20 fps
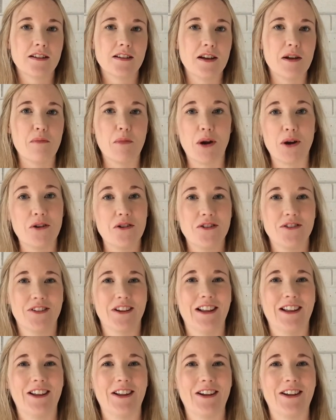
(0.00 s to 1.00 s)
It might not
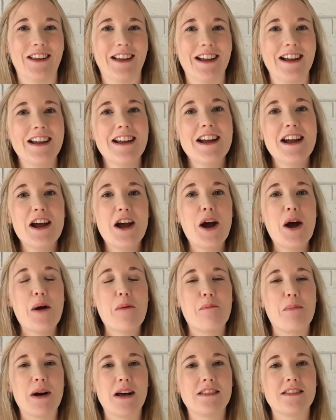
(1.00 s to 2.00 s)
feel okay,
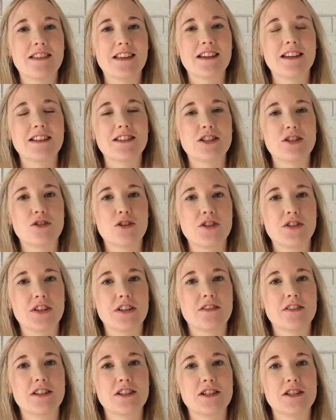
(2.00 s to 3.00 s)
but that it's not
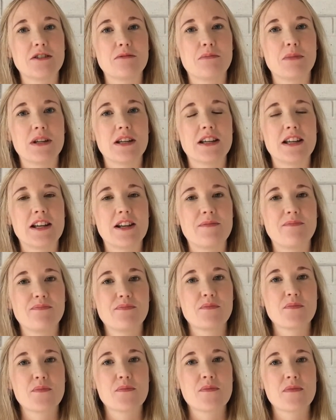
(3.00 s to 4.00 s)
something to be
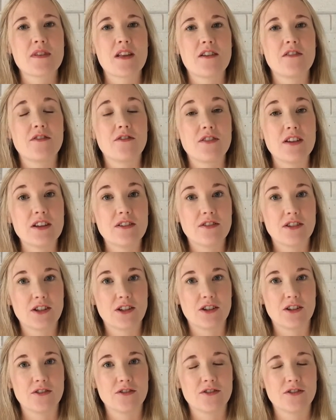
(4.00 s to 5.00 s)
fearful
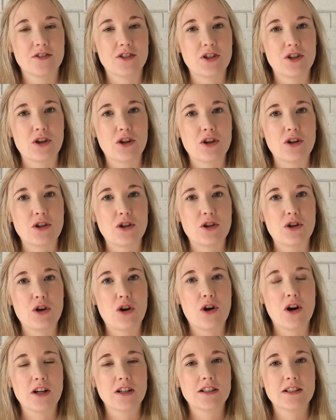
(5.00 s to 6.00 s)
of. You know, you're
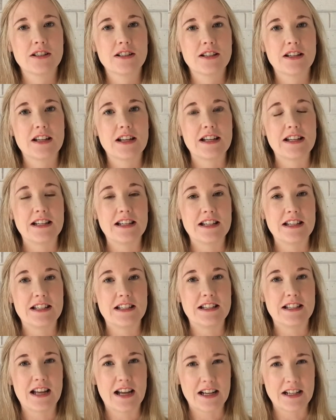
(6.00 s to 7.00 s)
not in
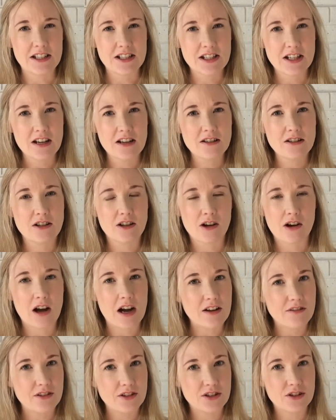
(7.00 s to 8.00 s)
danger. Your
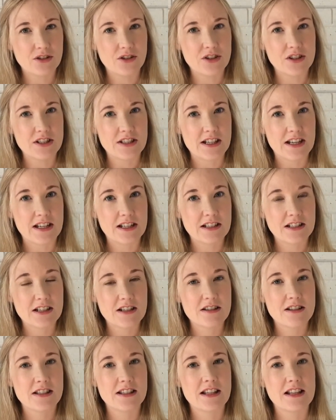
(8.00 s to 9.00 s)
life is not in danger.
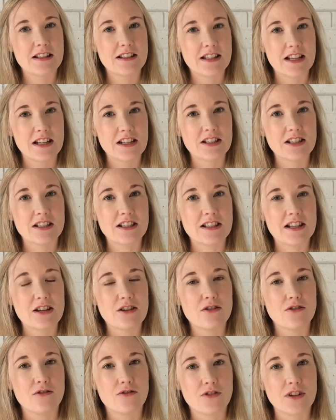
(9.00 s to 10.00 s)
The sensations that
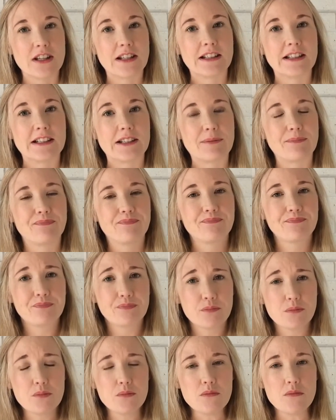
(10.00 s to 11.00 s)
you're feeling
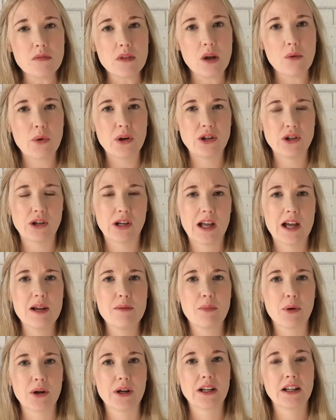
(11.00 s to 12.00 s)
when you're
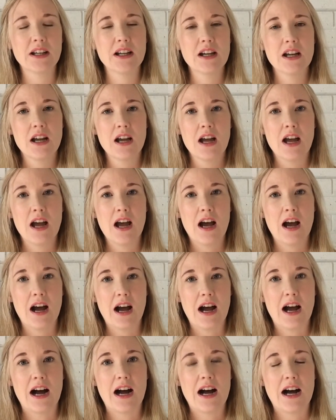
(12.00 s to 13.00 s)
labouring
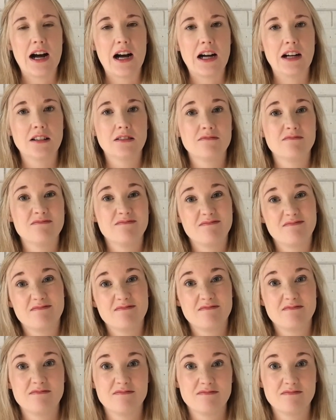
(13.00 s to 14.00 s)
are
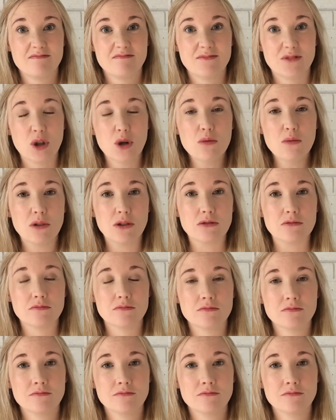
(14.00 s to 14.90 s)
normal.